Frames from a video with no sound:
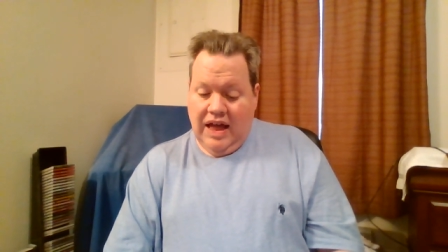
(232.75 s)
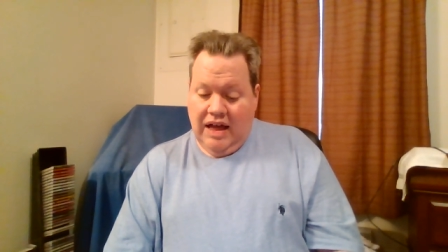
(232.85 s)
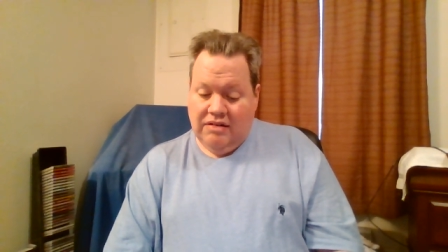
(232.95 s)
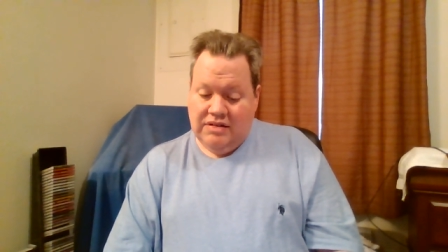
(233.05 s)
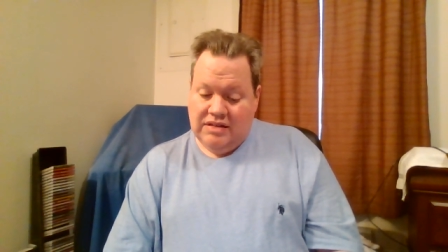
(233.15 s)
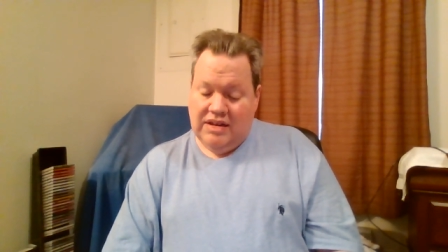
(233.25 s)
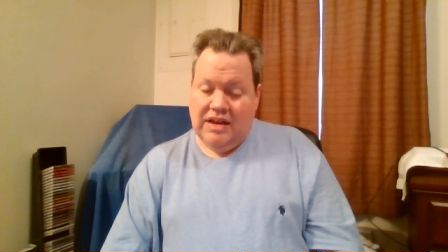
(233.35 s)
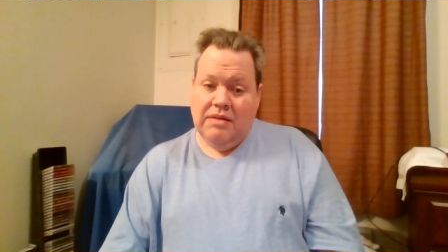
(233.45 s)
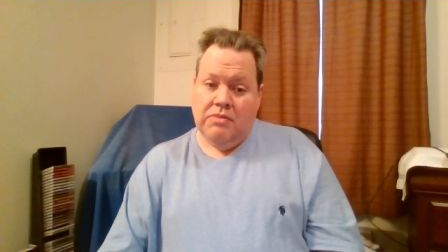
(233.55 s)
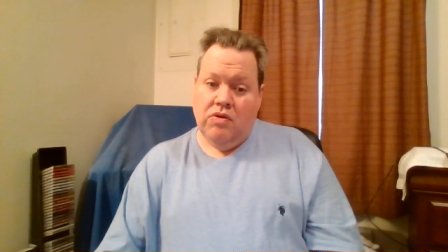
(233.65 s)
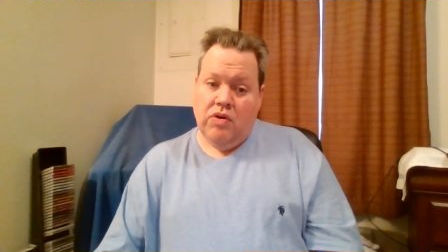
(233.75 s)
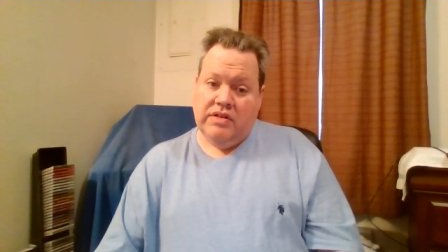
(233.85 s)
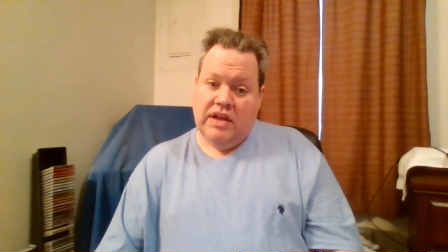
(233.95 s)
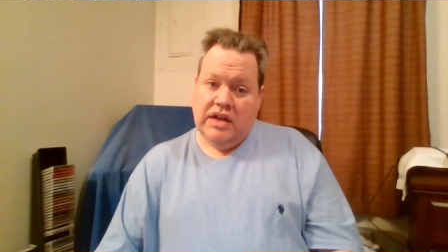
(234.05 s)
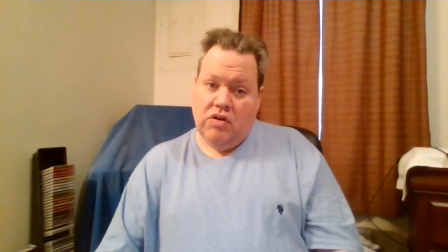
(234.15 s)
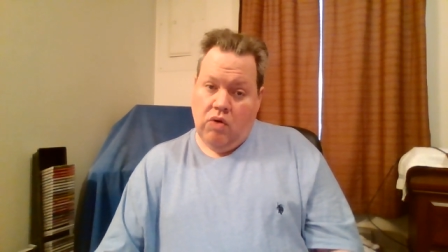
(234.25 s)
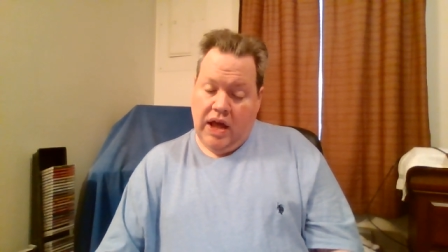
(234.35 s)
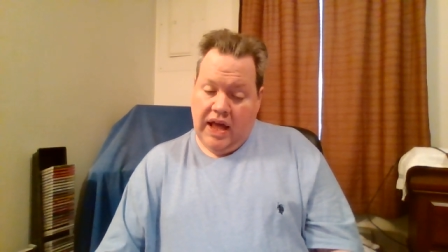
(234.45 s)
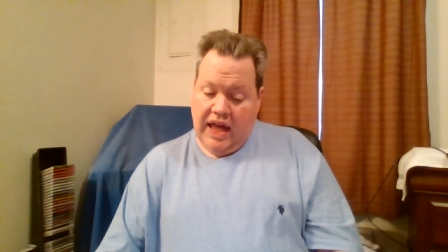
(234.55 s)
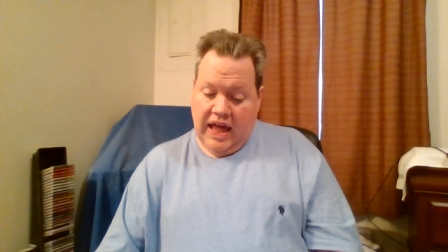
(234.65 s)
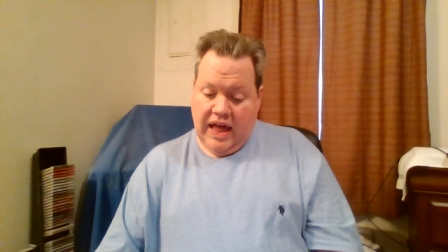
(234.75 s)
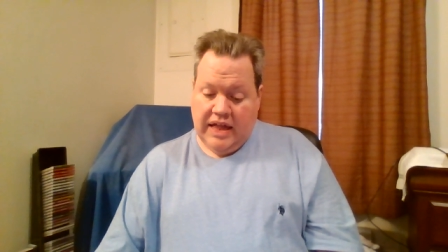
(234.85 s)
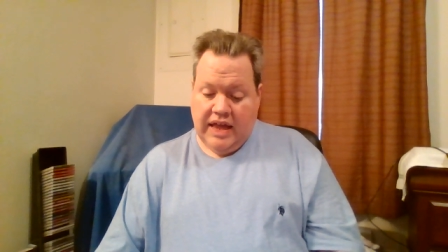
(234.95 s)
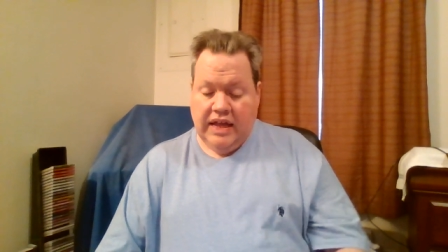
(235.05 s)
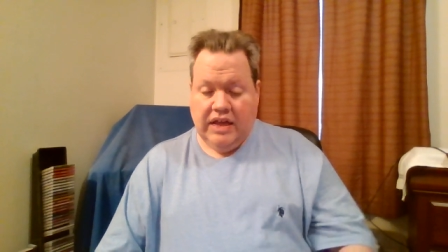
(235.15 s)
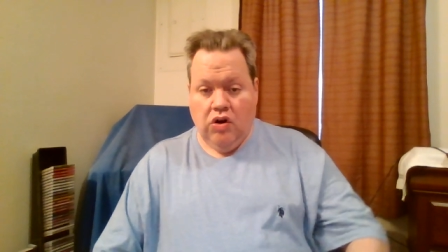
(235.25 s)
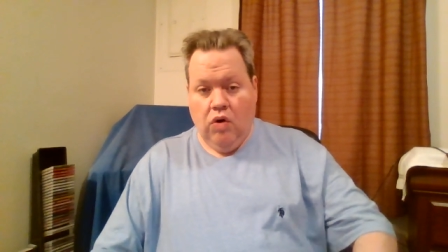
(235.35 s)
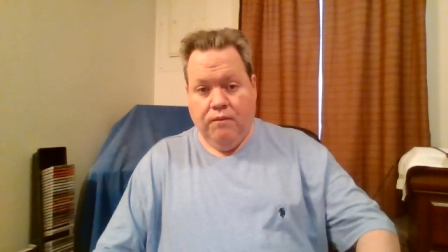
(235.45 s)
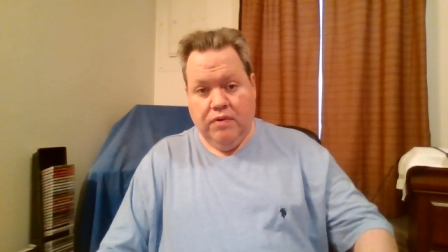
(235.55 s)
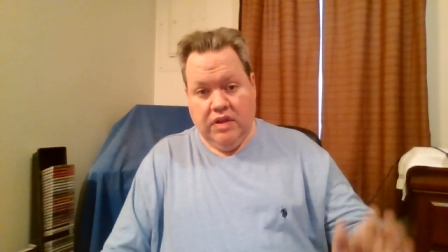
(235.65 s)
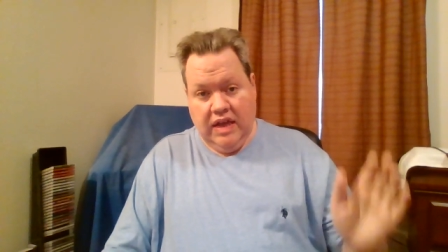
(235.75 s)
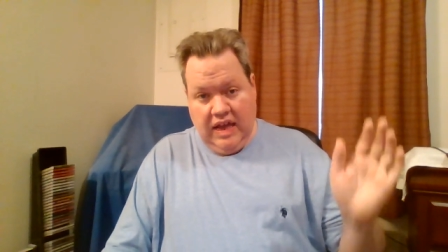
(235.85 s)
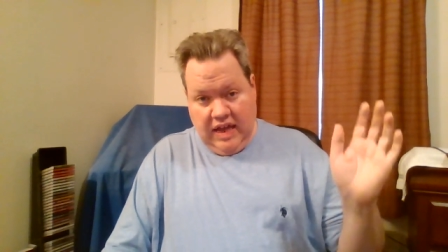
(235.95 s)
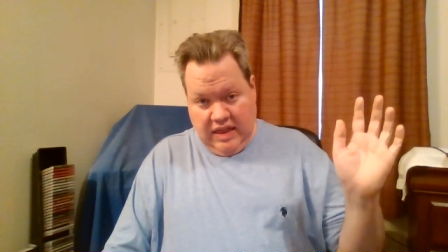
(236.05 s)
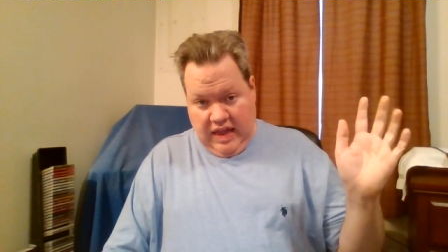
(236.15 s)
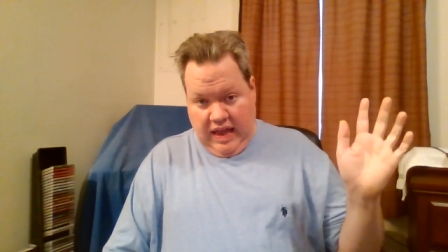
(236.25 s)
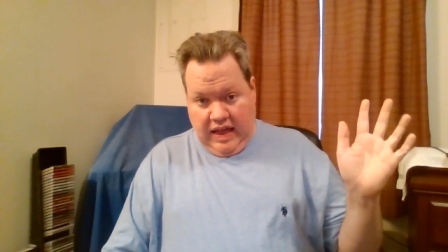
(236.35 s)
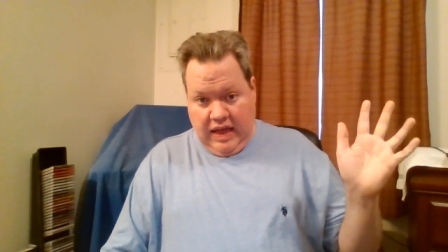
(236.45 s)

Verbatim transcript: I'll tell you more as I go ahead and go for the ending.